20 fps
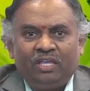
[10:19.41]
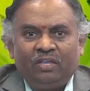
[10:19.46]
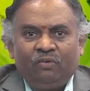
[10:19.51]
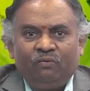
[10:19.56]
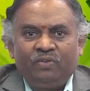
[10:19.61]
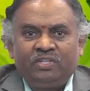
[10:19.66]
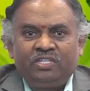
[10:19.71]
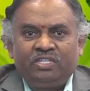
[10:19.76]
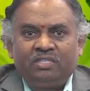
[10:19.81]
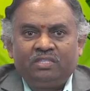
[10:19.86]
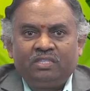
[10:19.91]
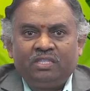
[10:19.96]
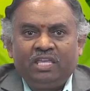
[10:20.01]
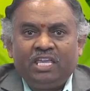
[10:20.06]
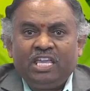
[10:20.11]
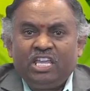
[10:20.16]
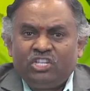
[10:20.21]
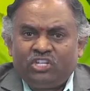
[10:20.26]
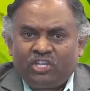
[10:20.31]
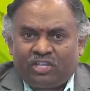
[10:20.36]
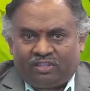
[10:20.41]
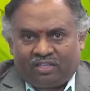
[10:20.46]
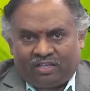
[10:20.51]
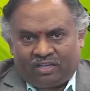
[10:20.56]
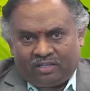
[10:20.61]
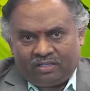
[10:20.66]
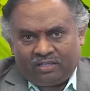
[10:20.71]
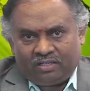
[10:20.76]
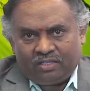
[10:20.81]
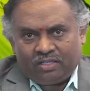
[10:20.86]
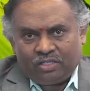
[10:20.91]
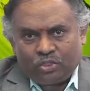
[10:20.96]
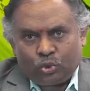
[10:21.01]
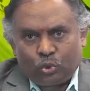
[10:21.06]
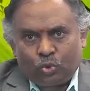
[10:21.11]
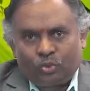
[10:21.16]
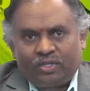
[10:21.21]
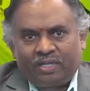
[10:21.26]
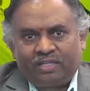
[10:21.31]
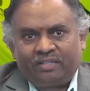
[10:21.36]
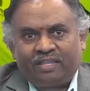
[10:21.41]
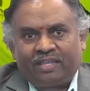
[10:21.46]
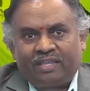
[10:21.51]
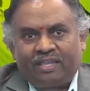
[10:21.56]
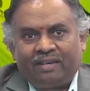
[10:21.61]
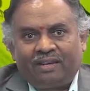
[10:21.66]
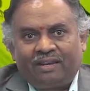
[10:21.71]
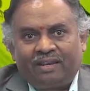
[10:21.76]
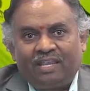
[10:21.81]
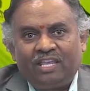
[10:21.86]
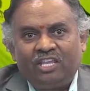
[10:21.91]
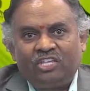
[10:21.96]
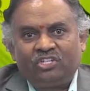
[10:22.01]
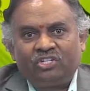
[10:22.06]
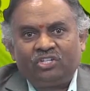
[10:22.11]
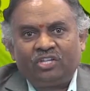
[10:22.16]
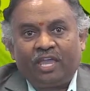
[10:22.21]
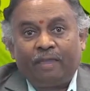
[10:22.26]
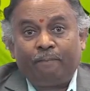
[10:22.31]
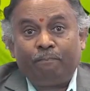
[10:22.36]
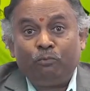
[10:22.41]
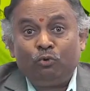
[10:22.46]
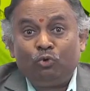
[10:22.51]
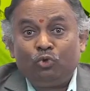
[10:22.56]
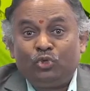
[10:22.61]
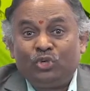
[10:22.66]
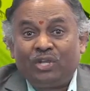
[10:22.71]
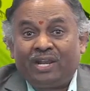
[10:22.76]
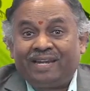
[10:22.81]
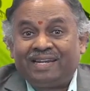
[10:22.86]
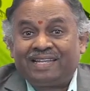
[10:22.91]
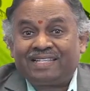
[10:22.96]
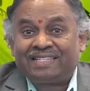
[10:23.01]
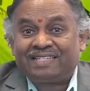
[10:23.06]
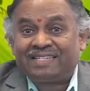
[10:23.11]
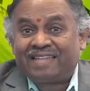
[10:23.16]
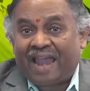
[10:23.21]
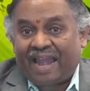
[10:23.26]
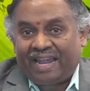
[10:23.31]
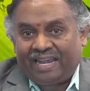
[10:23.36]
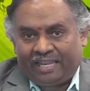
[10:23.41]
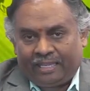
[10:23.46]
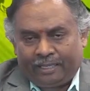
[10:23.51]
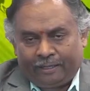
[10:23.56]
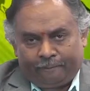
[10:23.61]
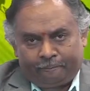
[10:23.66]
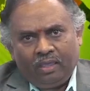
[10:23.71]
with each other so that they can reach a mutual understanding.